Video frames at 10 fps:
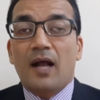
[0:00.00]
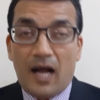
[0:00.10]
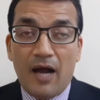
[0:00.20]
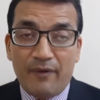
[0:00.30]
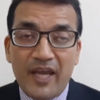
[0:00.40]

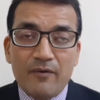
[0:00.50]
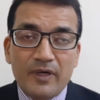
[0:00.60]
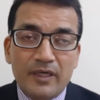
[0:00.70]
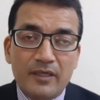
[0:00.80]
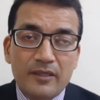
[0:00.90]

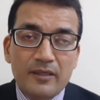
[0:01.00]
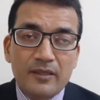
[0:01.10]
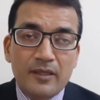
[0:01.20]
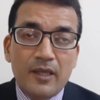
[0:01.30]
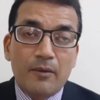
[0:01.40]
However,
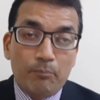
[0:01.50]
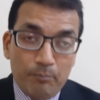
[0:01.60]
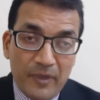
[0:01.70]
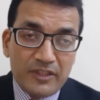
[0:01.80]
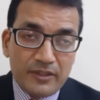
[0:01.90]

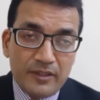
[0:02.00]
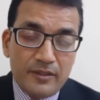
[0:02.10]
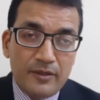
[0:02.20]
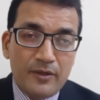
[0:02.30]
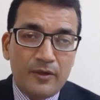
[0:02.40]
mother,
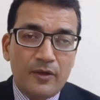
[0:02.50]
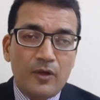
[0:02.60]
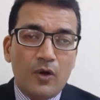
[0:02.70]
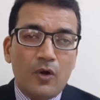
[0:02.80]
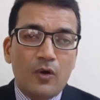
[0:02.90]

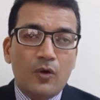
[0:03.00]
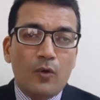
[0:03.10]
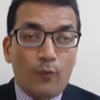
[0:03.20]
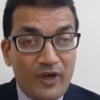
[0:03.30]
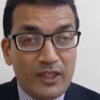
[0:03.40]

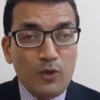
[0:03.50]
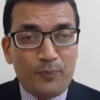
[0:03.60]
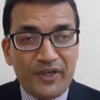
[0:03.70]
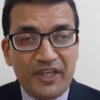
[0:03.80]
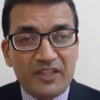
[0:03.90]
will you
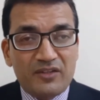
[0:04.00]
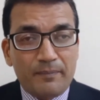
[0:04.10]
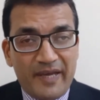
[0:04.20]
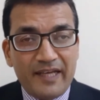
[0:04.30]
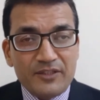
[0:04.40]
predict the
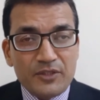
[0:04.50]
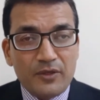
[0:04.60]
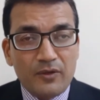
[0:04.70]
match,